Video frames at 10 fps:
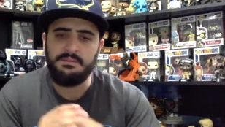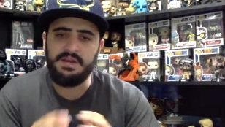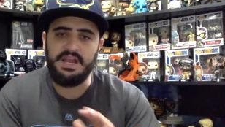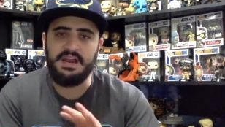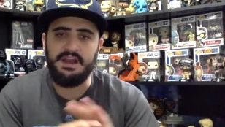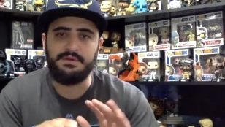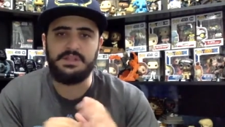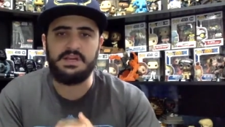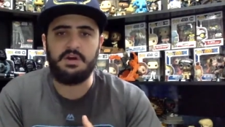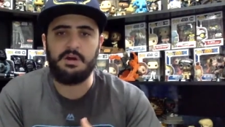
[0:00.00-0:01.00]
But again,
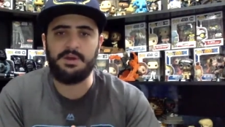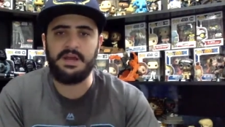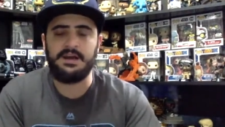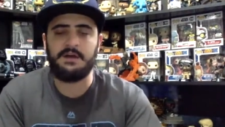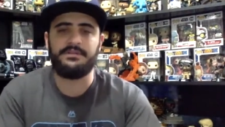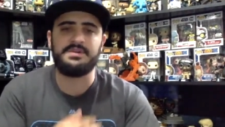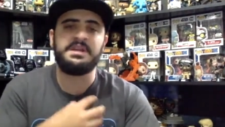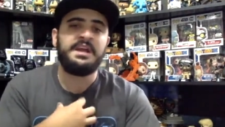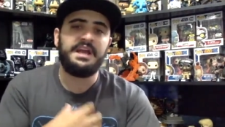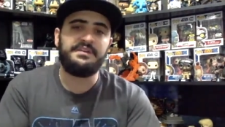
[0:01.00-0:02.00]
everything carbonite
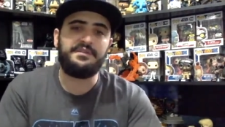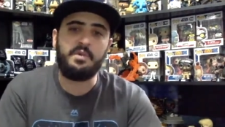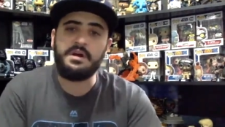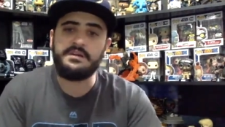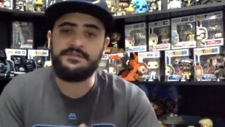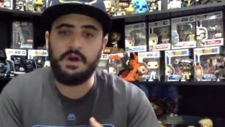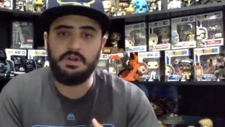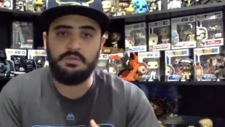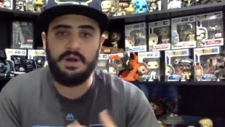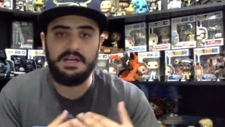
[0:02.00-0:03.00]
convos. And if you want to
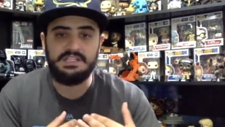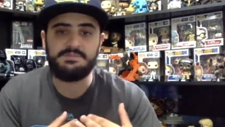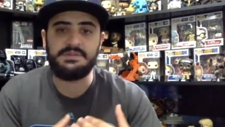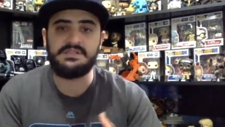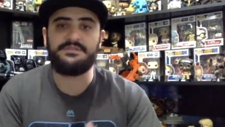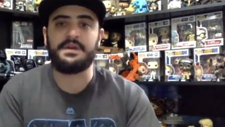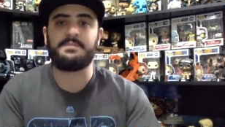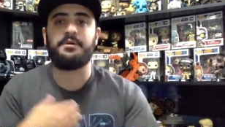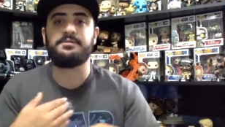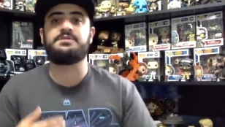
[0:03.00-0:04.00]
follow my
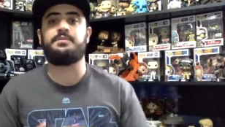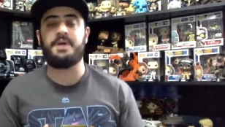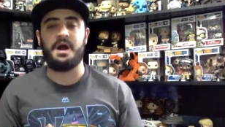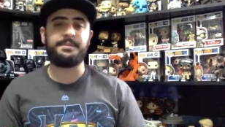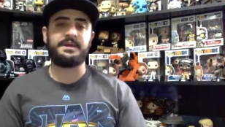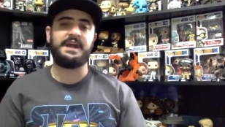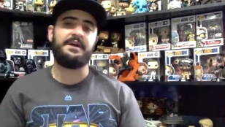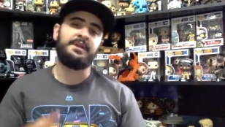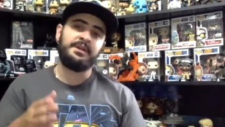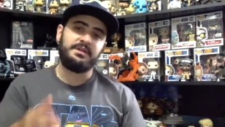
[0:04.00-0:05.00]
specific personal pop
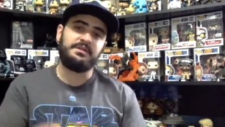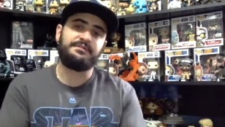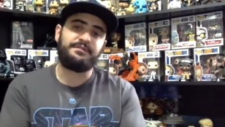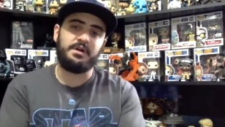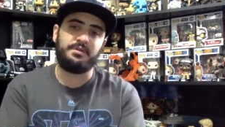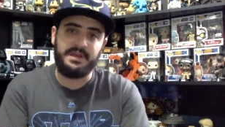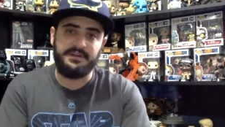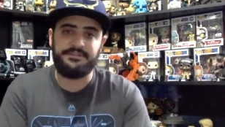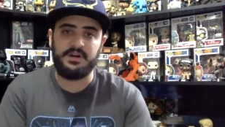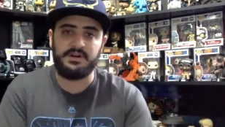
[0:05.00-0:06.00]
account, you can follow me
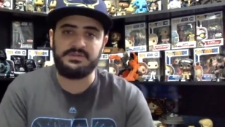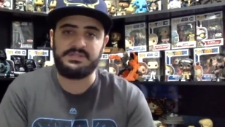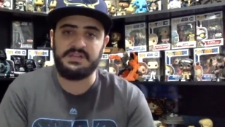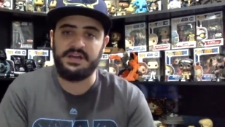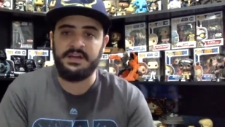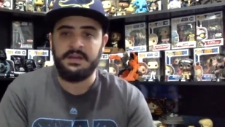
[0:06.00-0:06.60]
at Funko Stud.